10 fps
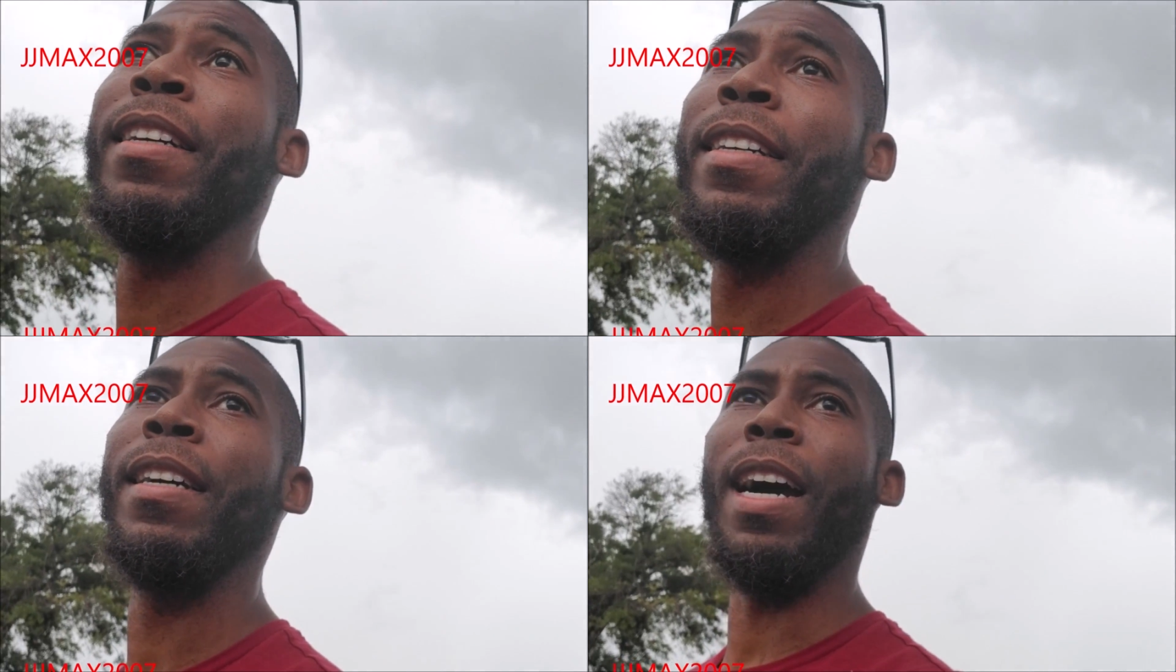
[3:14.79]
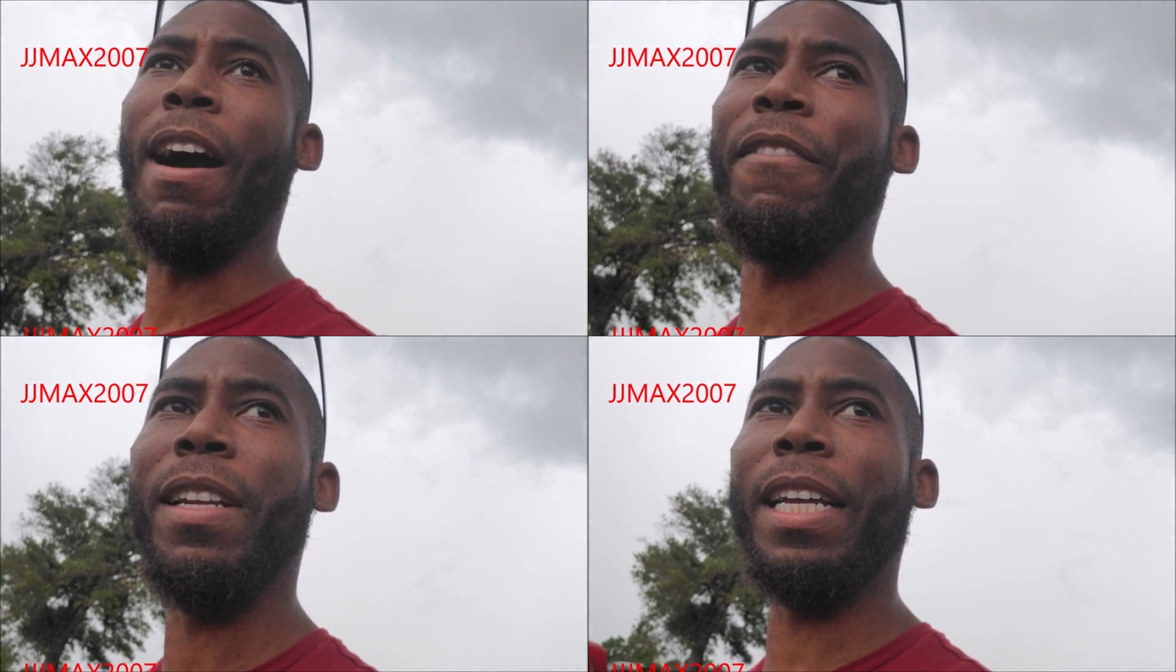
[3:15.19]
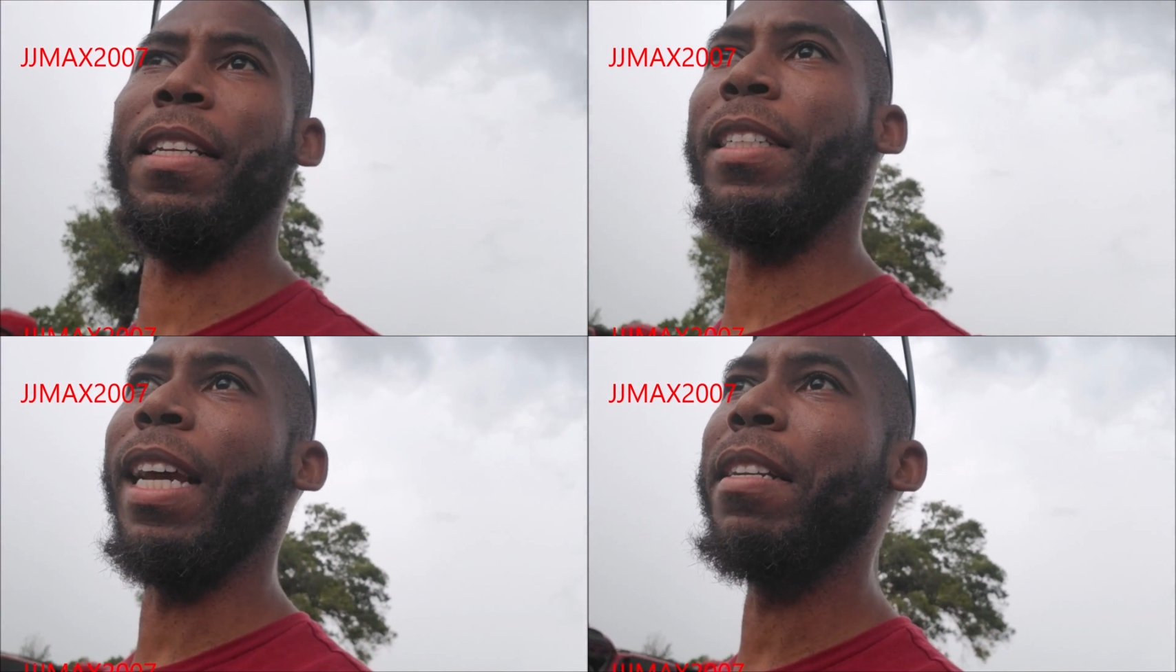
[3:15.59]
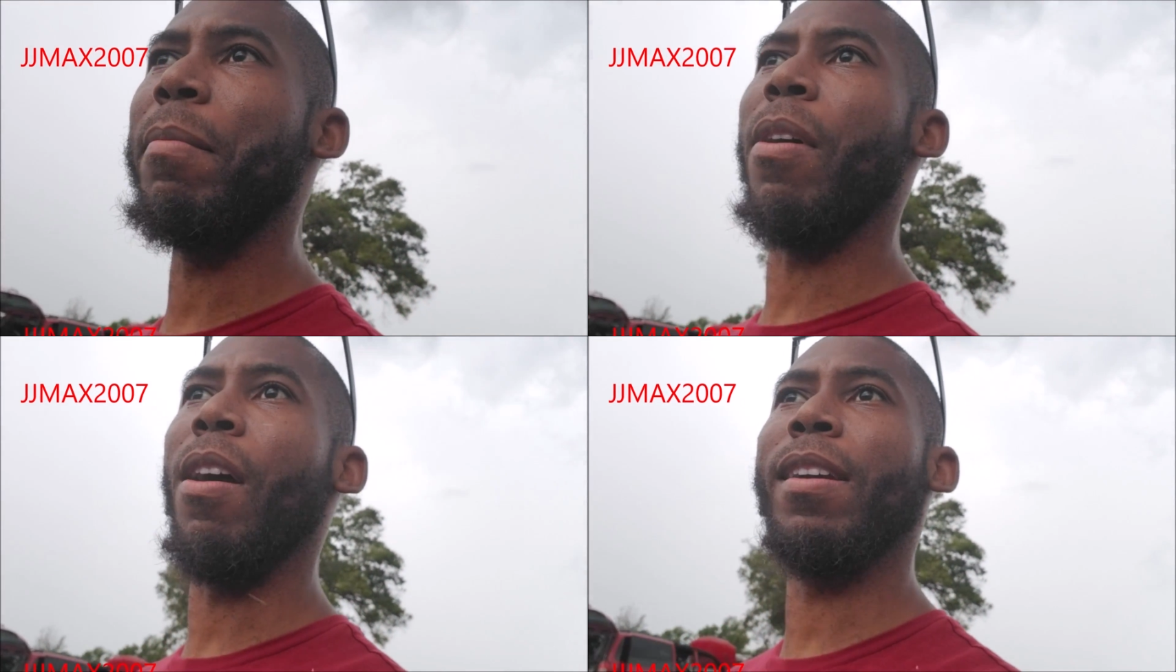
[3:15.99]
I feel like the day the
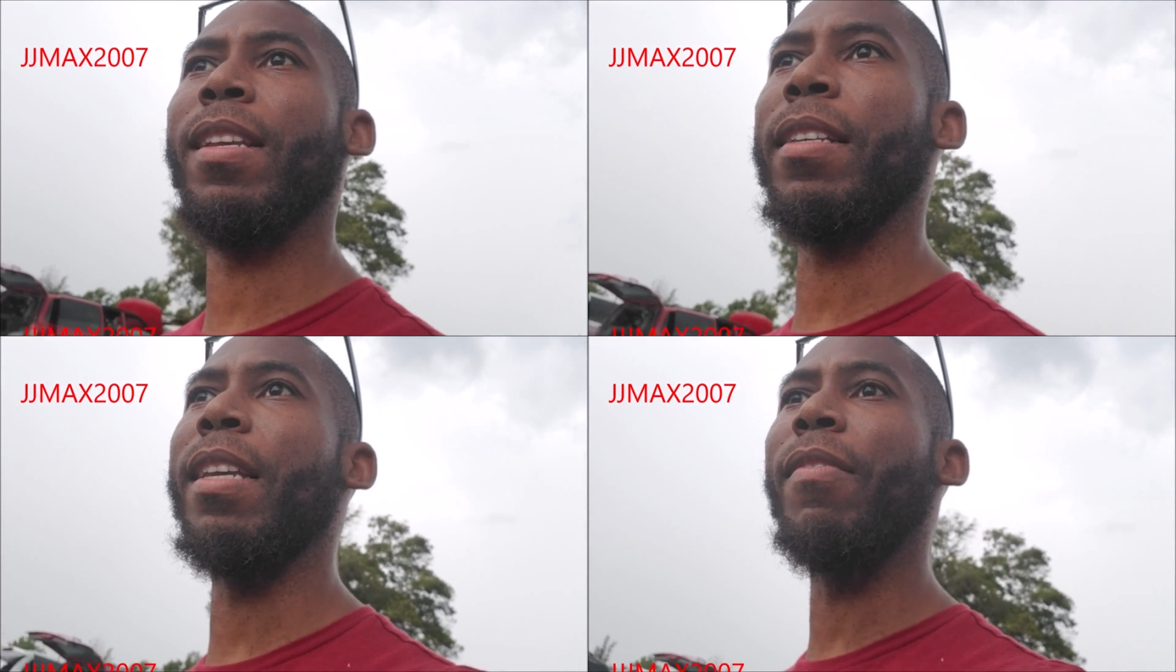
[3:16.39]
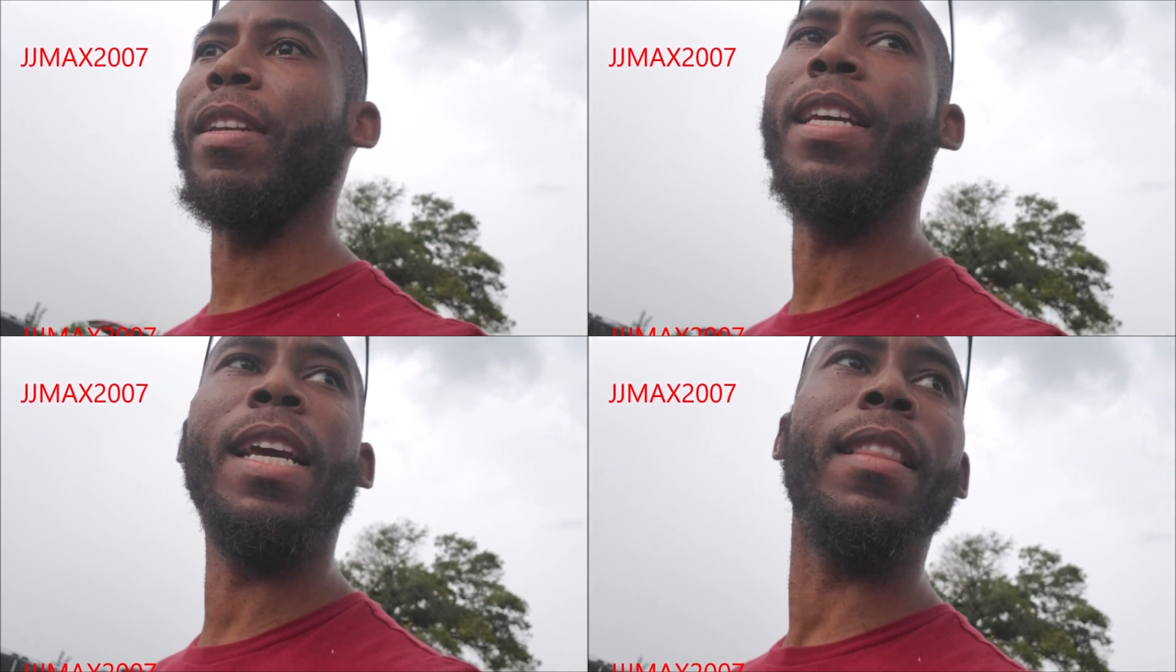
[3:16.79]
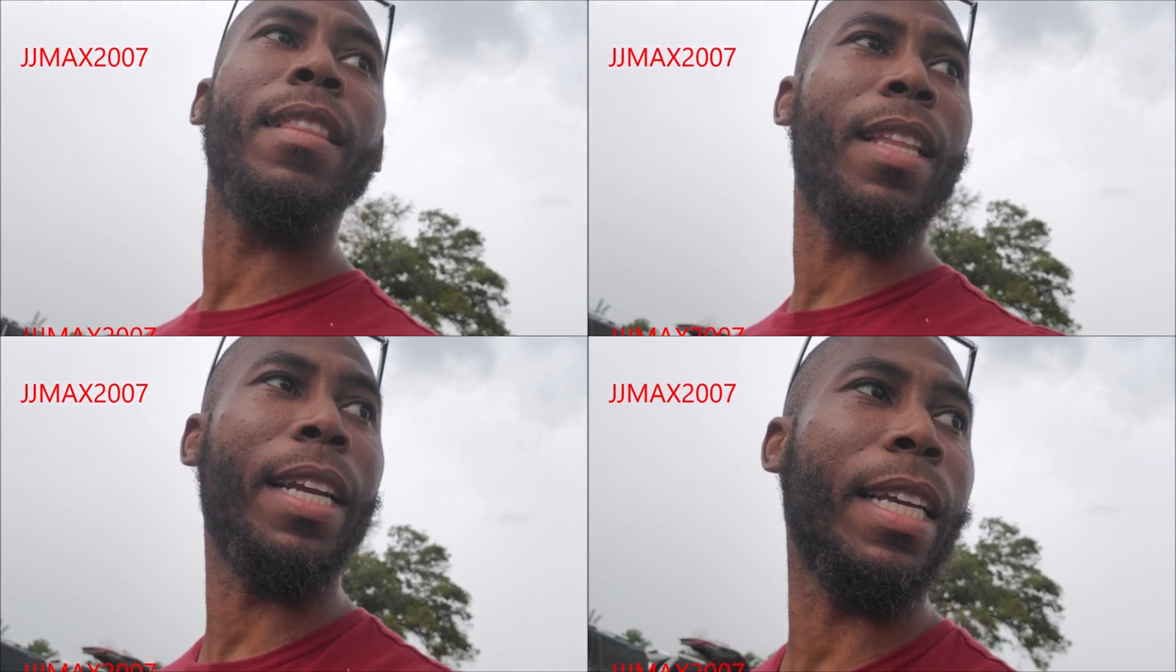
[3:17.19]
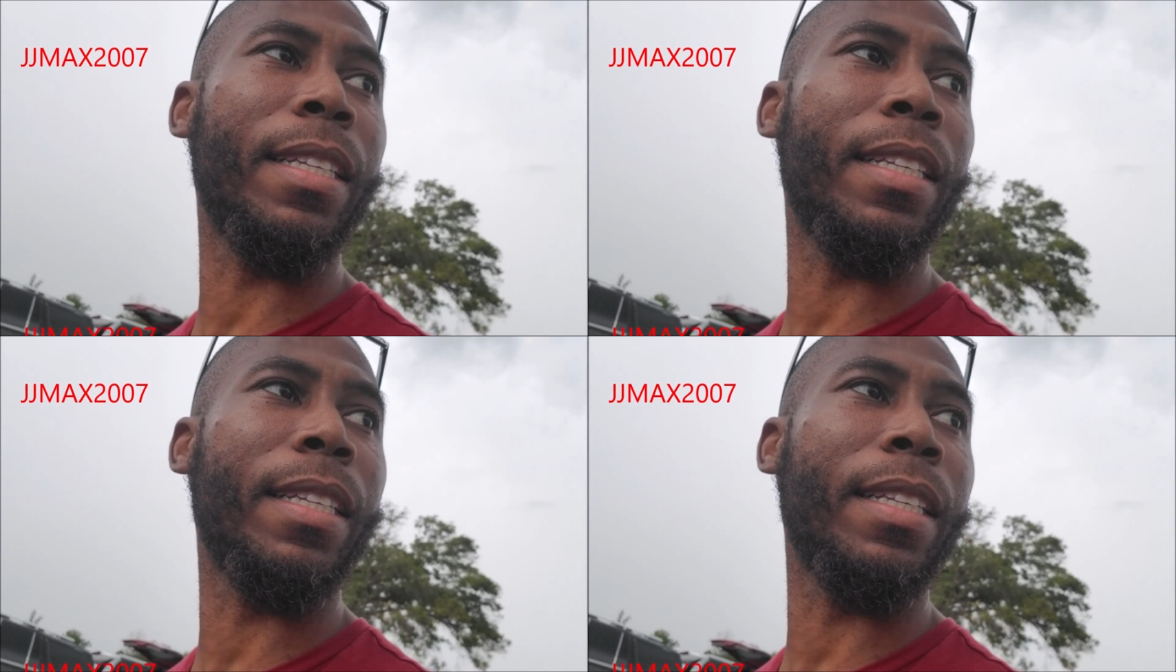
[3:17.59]
RSX even hit, like